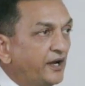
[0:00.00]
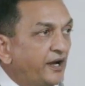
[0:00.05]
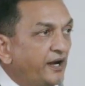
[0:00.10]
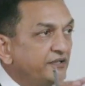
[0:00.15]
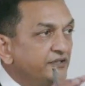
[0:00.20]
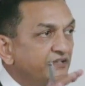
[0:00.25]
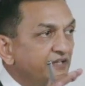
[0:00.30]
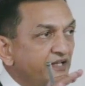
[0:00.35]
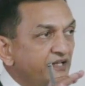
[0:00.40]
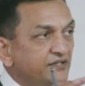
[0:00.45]

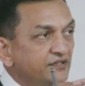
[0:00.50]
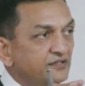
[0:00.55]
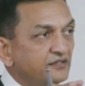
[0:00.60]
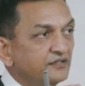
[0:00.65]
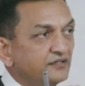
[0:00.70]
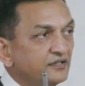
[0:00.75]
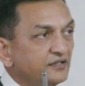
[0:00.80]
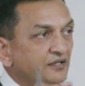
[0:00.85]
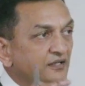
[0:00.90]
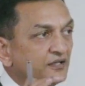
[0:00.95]
And then
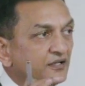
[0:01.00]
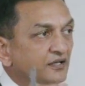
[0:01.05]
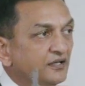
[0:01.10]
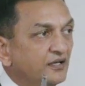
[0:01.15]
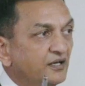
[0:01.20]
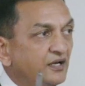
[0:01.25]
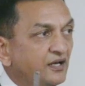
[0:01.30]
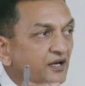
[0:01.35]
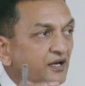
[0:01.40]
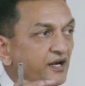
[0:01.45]

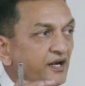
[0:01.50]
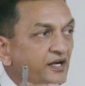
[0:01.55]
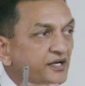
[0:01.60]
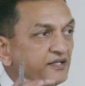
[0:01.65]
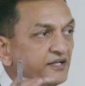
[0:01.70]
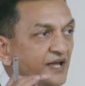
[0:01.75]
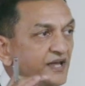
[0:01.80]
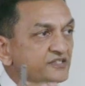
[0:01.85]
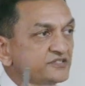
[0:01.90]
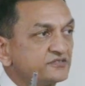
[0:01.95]

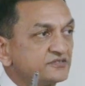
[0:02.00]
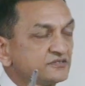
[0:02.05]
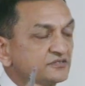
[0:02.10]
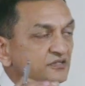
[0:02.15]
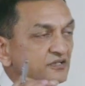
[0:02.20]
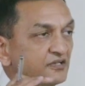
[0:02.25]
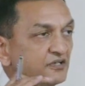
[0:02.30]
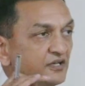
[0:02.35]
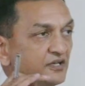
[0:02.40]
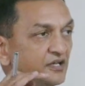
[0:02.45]
it has
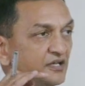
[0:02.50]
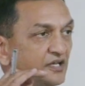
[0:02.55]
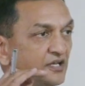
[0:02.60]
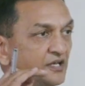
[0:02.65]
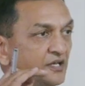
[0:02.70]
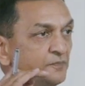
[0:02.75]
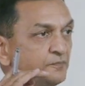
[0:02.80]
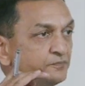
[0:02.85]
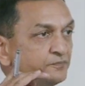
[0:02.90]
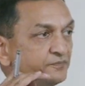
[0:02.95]

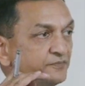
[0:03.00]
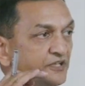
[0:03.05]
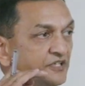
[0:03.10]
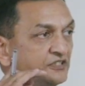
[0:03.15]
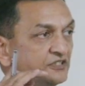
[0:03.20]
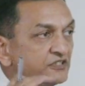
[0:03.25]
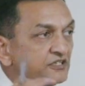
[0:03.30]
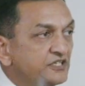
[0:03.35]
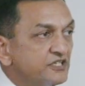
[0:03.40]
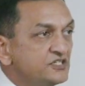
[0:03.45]

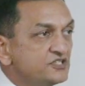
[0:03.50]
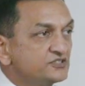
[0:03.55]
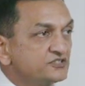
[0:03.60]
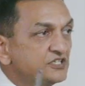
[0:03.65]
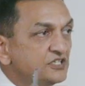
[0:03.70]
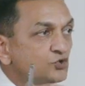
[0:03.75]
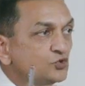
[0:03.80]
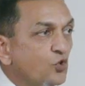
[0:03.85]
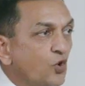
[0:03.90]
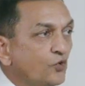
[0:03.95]

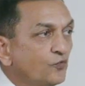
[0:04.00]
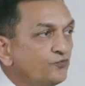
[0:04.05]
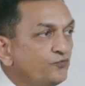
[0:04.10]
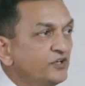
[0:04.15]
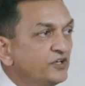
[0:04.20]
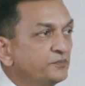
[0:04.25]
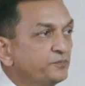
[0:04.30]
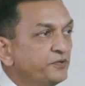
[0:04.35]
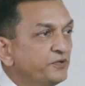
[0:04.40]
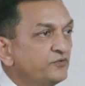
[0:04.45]
increased the
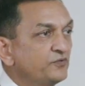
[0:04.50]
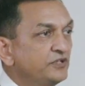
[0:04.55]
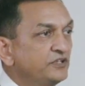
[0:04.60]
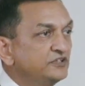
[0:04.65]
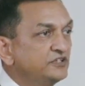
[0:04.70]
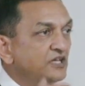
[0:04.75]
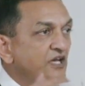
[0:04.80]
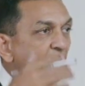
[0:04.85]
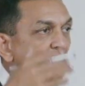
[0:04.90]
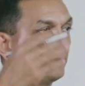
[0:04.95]
conflict
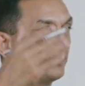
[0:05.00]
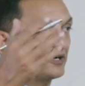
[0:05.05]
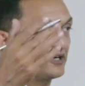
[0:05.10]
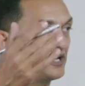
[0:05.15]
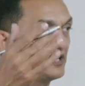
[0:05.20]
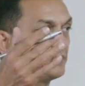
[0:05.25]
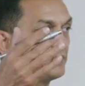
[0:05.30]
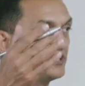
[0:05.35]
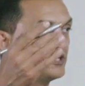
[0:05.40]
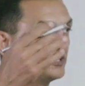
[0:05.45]
between the upper
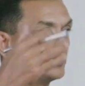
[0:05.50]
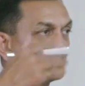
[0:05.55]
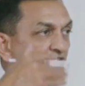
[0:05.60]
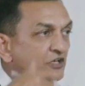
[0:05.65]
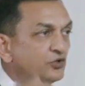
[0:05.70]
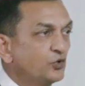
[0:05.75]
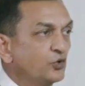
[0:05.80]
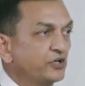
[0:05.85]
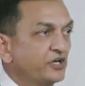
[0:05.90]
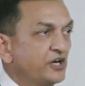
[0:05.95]
riparian
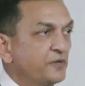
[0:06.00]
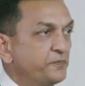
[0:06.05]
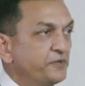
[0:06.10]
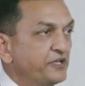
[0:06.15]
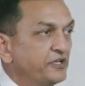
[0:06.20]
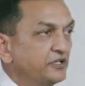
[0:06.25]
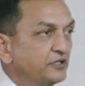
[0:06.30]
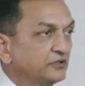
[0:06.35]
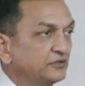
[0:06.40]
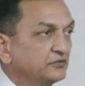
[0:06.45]
and lower
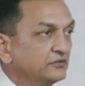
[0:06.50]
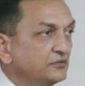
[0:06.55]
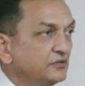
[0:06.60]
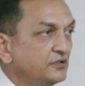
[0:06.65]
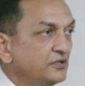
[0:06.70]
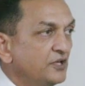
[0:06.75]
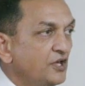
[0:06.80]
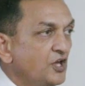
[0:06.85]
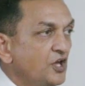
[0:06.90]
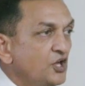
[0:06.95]

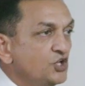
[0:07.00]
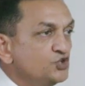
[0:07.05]
riparian.